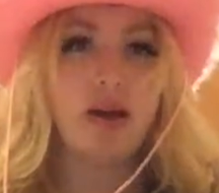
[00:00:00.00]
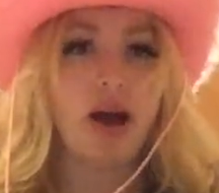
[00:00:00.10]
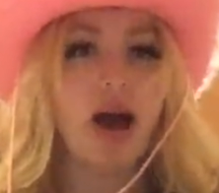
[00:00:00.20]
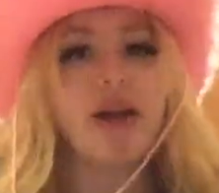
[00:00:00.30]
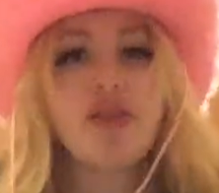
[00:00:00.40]

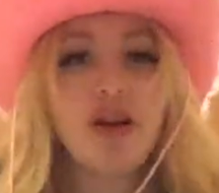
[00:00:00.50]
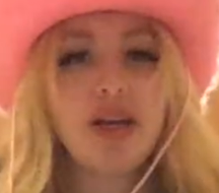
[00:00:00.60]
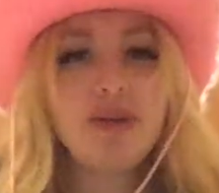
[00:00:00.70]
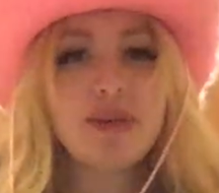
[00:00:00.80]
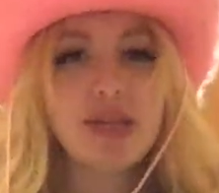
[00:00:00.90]
I thought
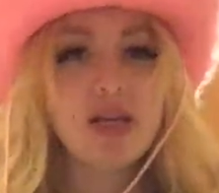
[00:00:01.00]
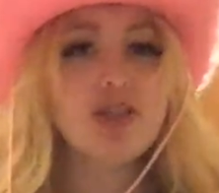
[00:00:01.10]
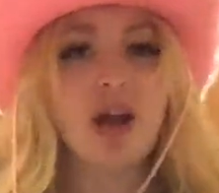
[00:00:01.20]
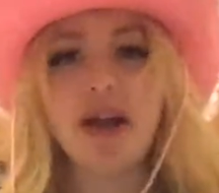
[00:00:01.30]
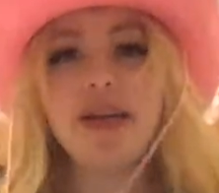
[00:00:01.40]
he was like
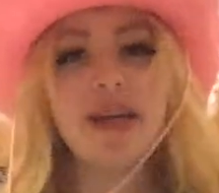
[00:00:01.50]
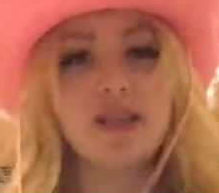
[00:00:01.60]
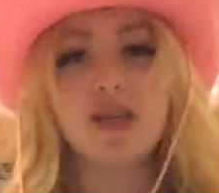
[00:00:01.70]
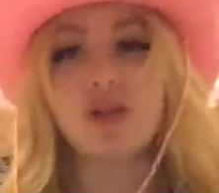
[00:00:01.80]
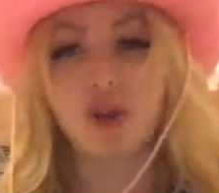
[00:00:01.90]
trying to get
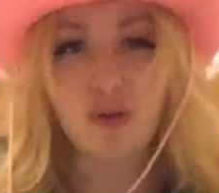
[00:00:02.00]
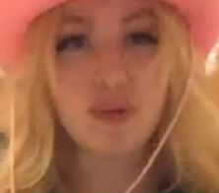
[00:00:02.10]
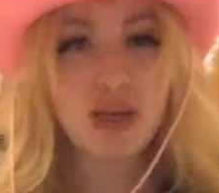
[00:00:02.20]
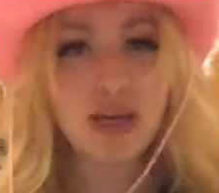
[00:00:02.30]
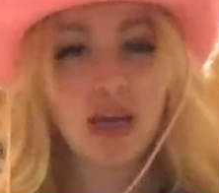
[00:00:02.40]
to know
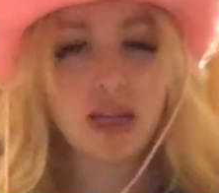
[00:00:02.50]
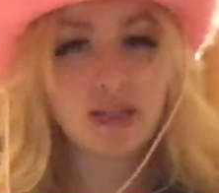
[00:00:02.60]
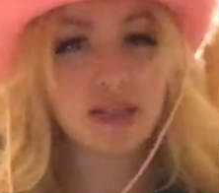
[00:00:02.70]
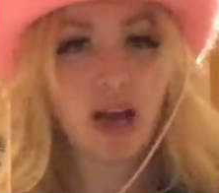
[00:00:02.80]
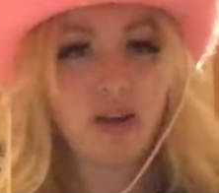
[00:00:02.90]
me and
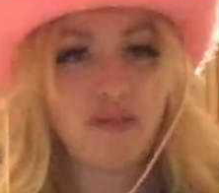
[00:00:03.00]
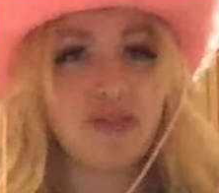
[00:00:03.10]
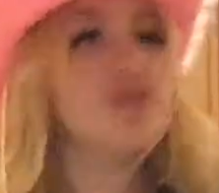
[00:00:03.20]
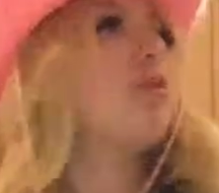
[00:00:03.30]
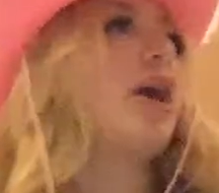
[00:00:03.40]
stuff.
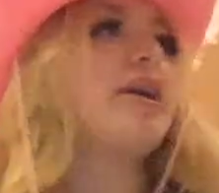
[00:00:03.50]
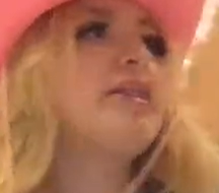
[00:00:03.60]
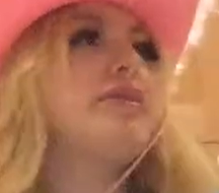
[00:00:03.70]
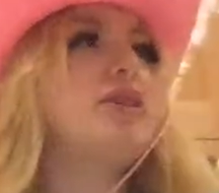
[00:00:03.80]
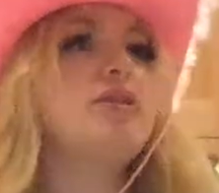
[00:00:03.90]
So I
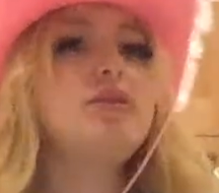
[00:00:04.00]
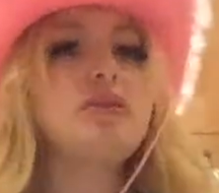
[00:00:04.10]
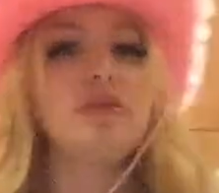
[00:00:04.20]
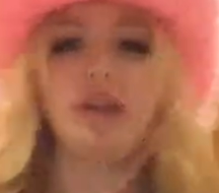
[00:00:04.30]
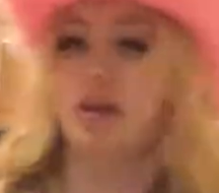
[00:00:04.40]
live in
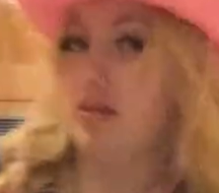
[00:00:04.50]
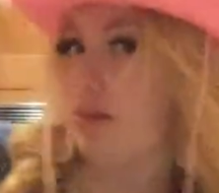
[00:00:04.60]
like